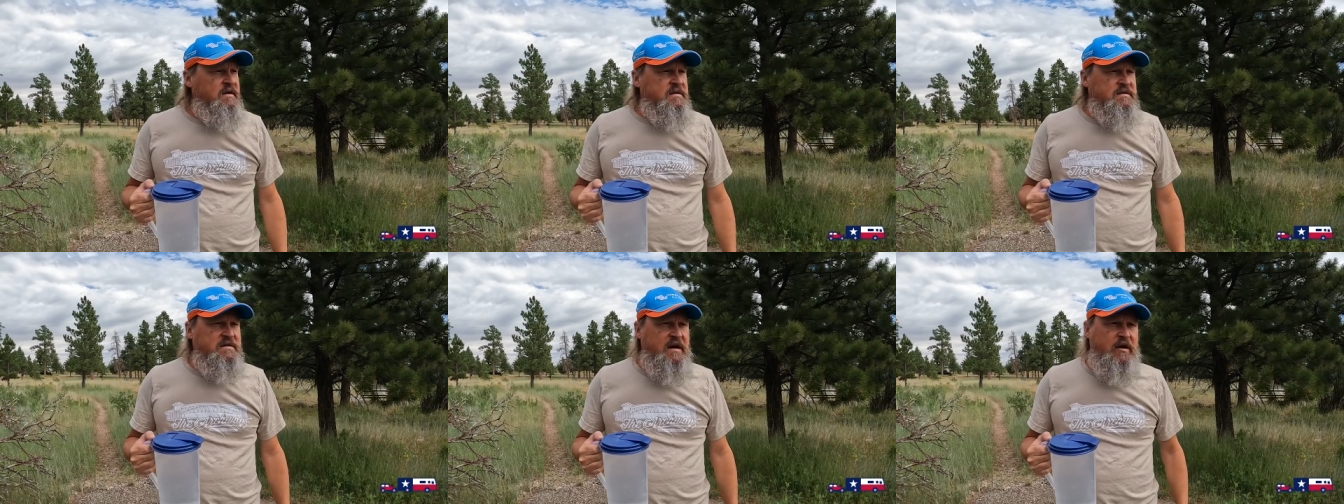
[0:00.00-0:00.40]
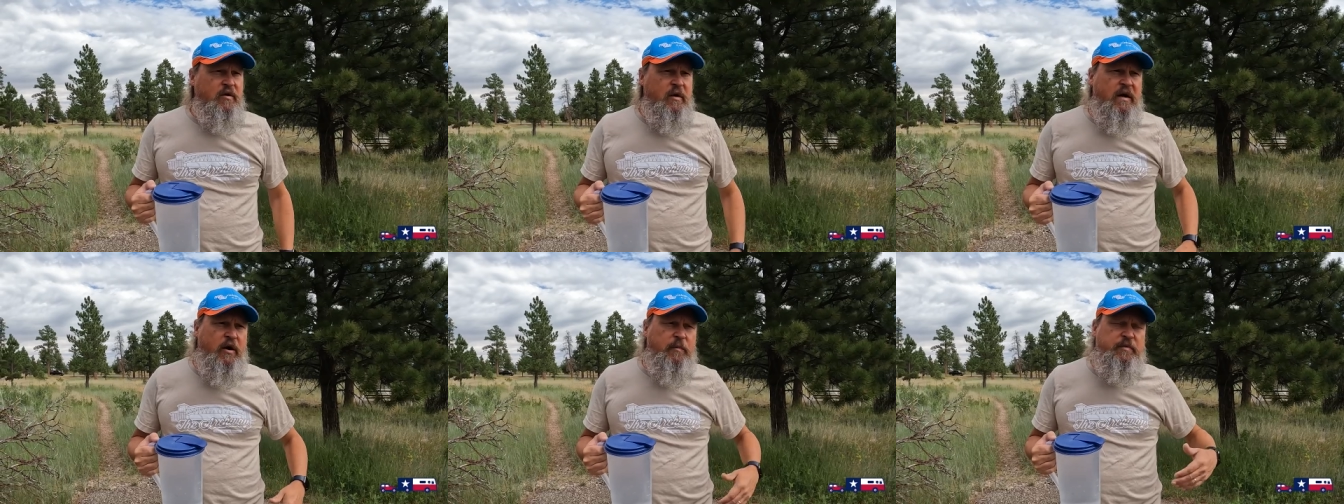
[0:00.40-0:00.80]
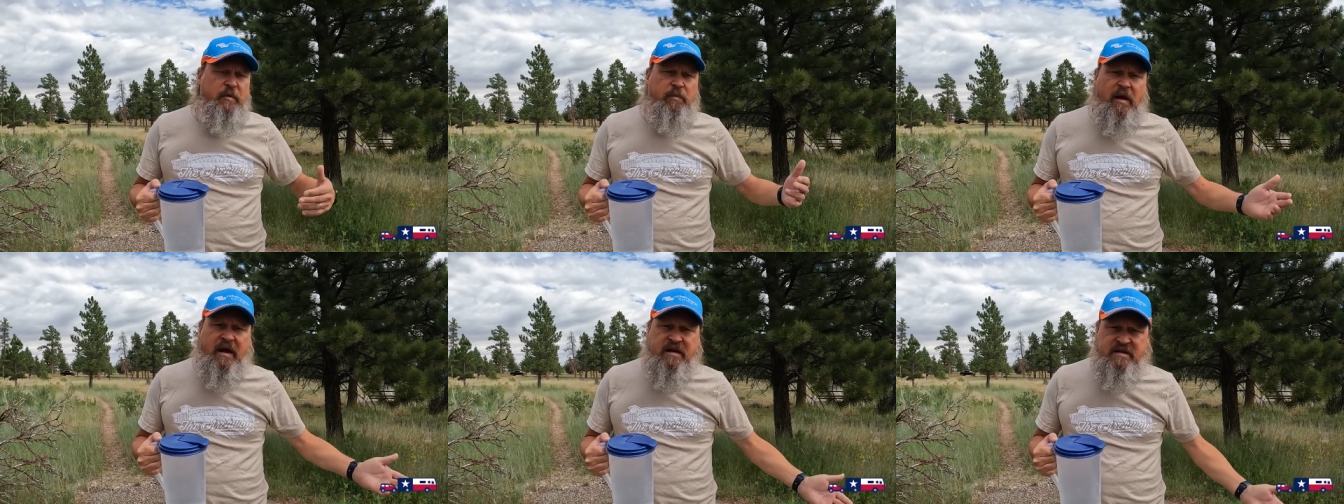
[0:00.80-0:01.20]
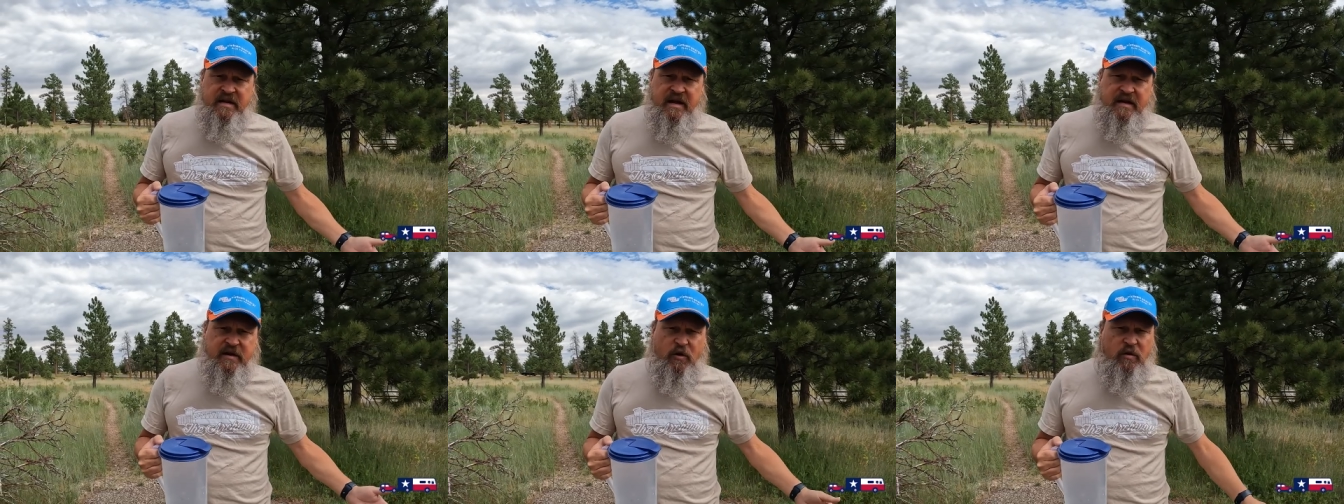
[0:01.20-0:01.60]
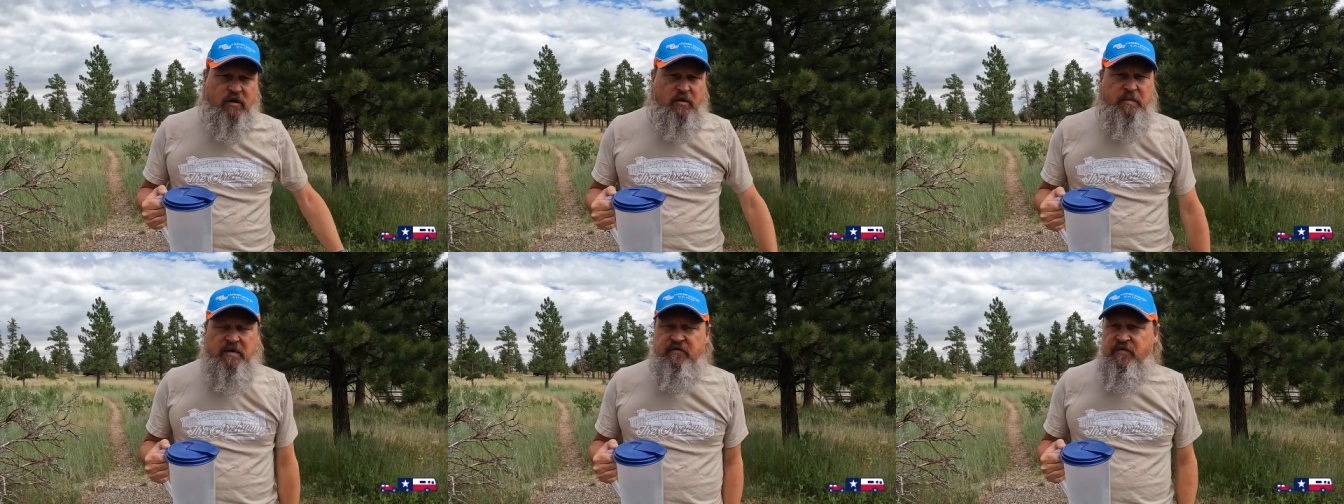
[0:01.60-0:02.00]
So help your black tank go a
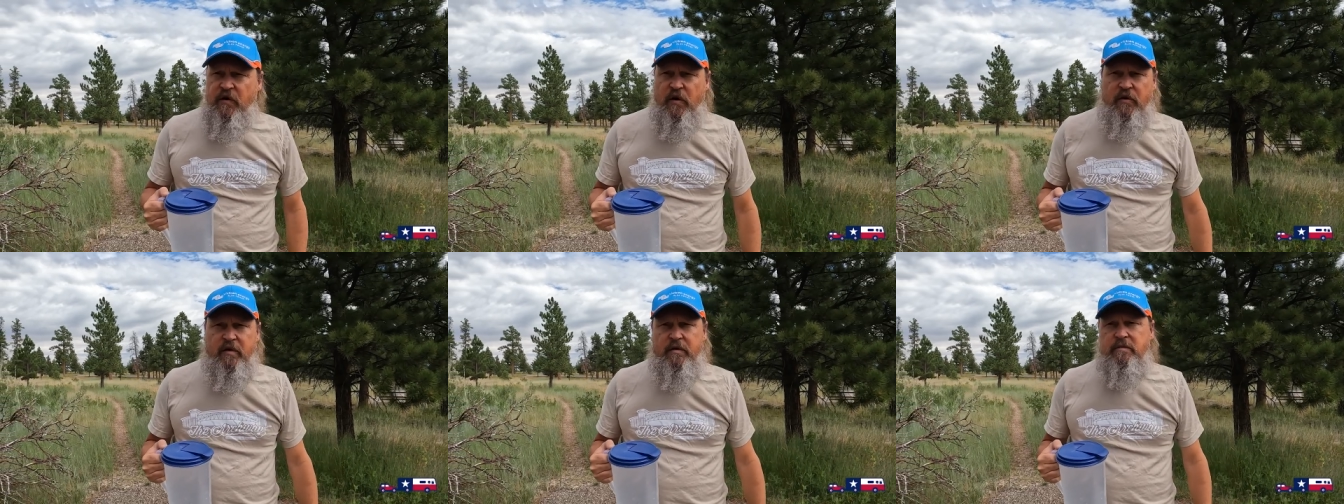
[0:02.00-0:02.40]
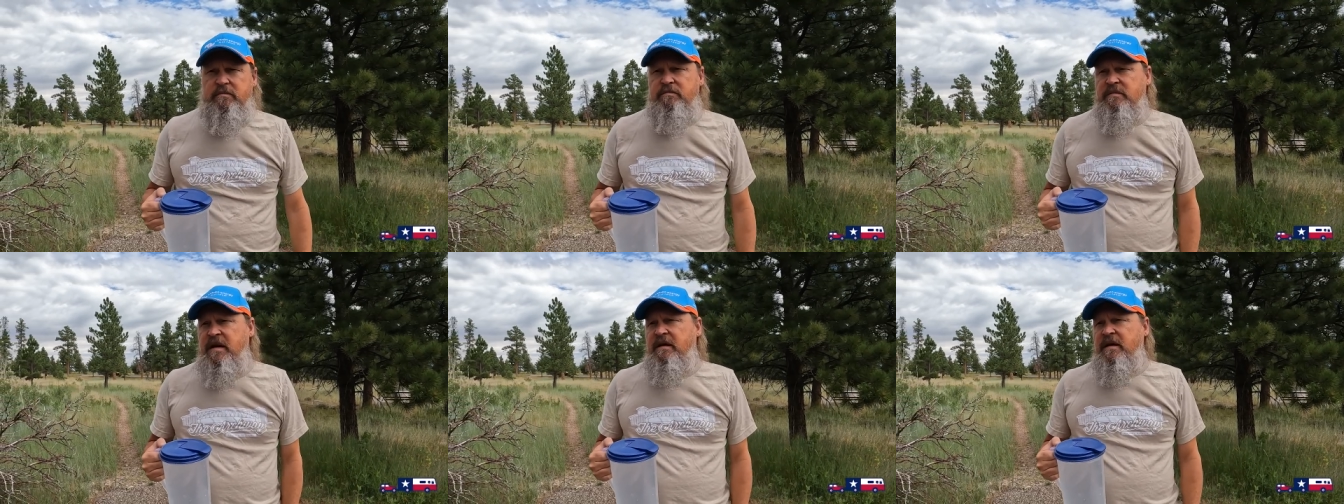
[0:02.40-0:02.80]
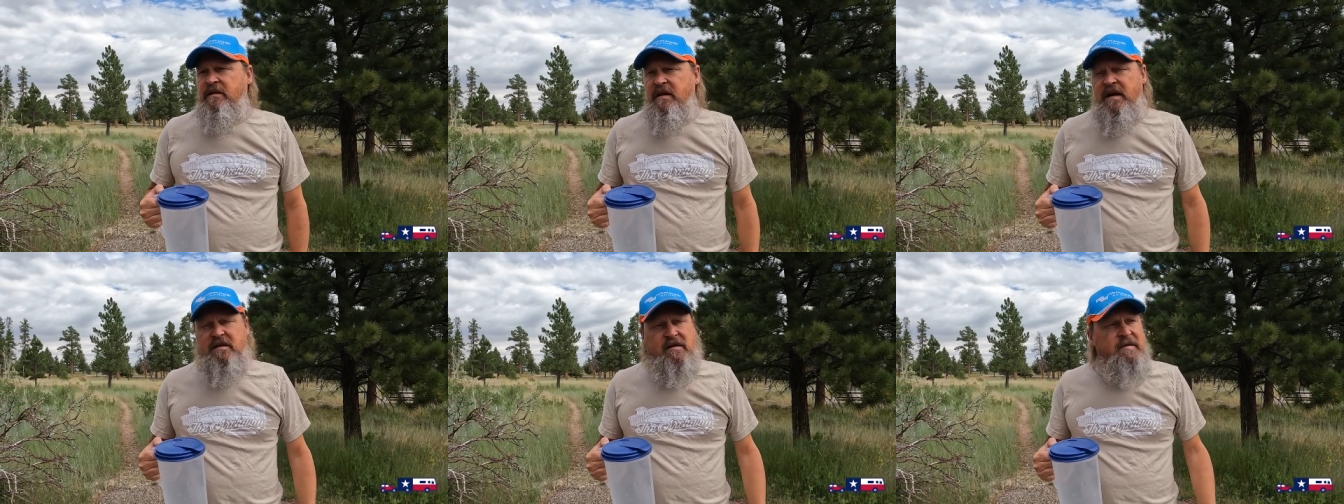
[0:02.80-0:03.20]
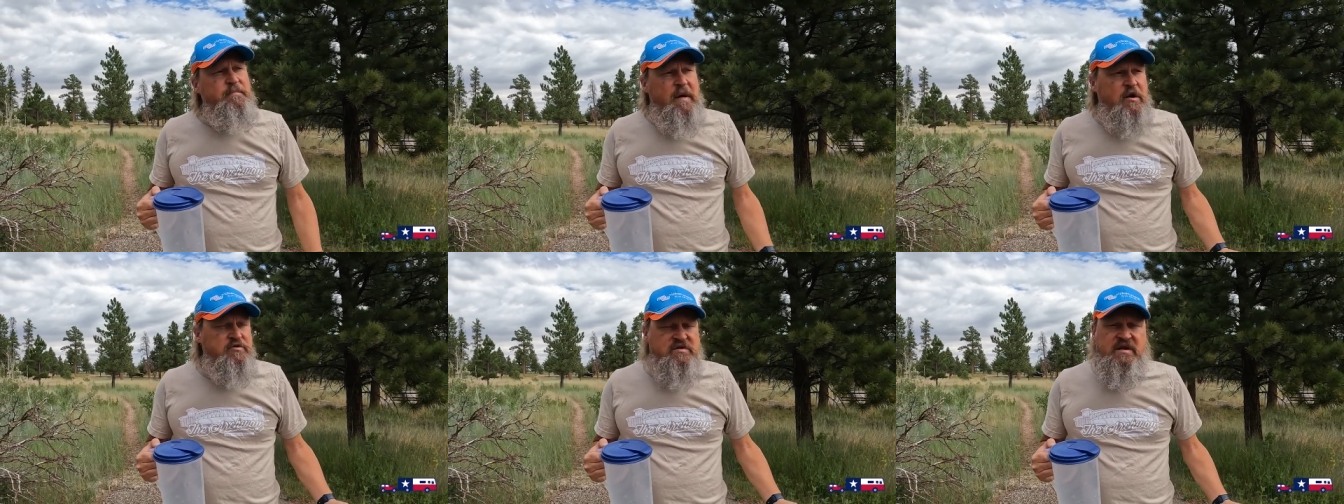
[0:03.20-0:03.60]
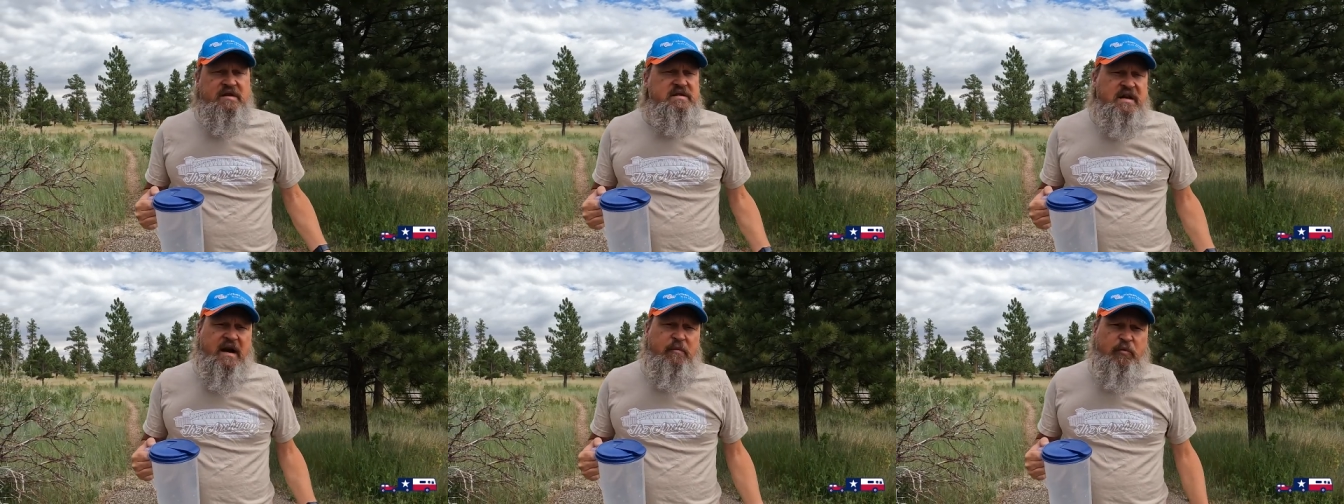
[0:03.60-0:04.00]
little bit further luckily, most of the
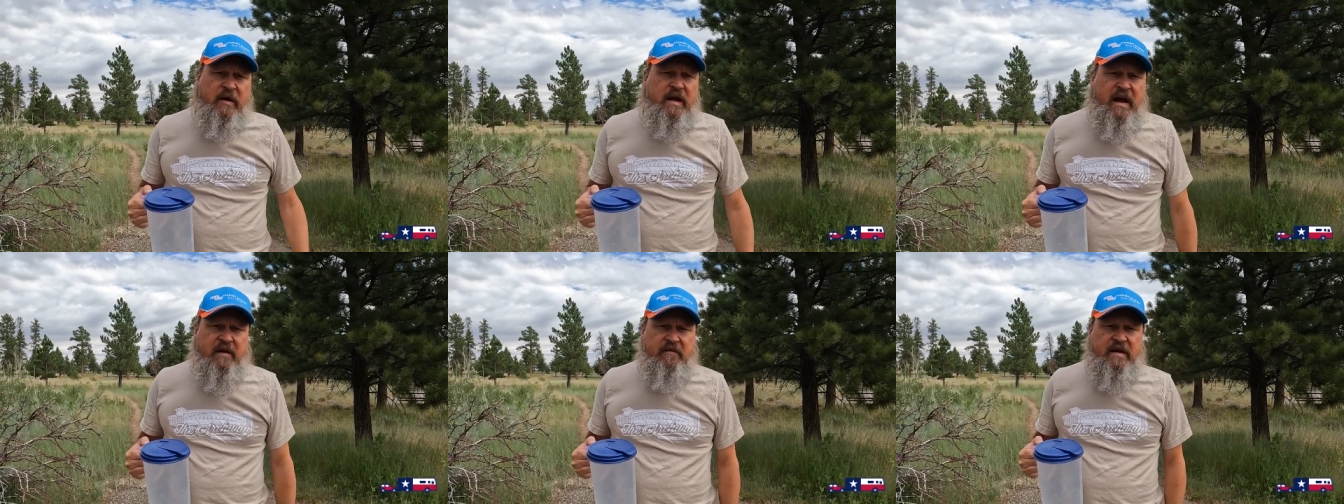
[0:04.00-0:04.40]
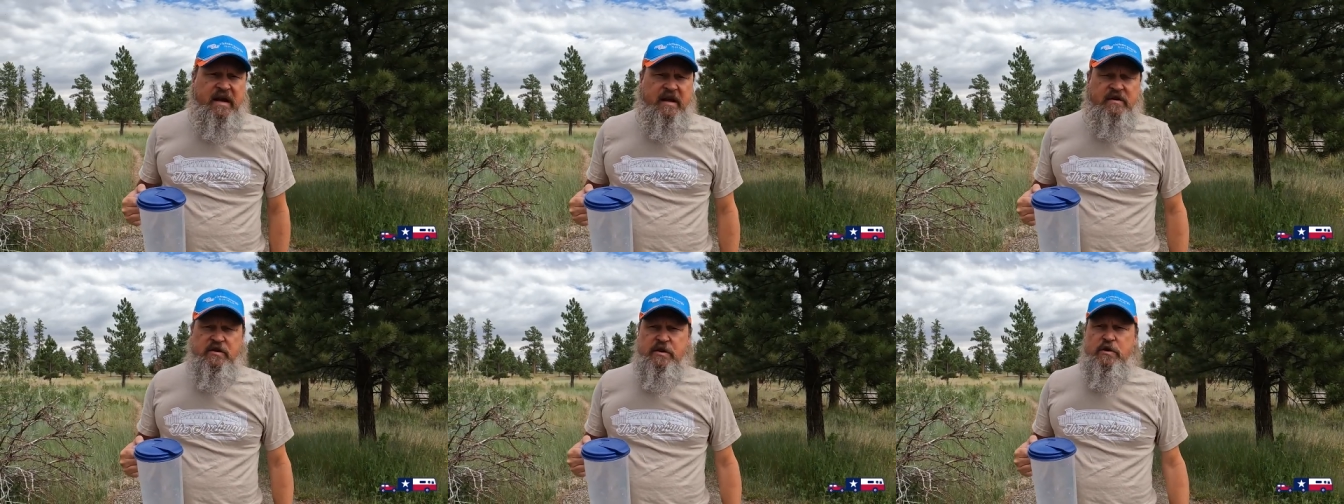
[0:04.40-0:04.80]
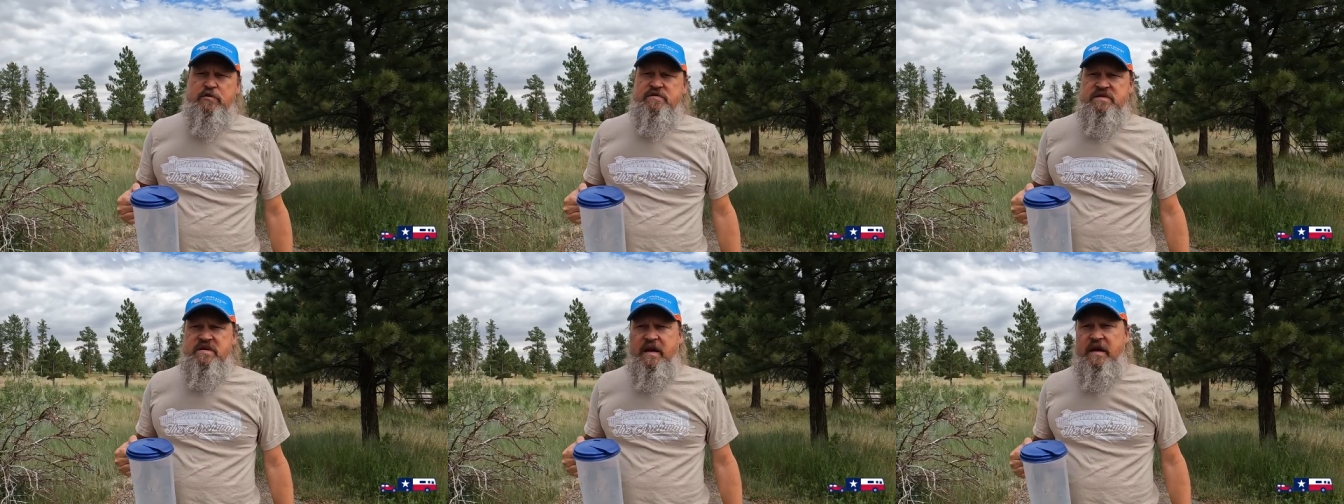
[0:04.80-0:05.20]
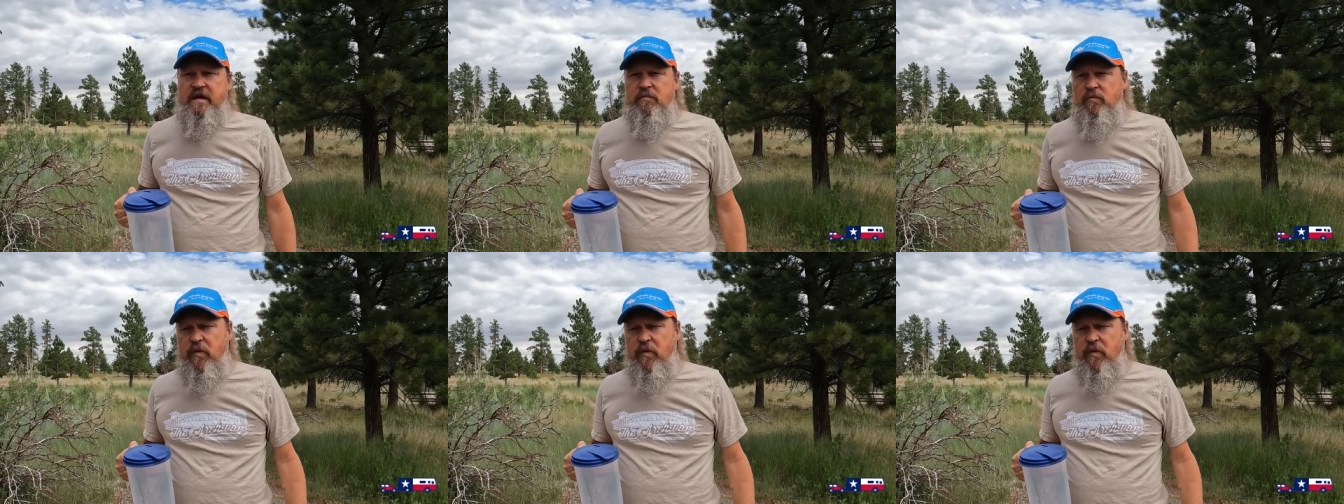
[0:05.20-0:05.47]
time we haven't had to use that.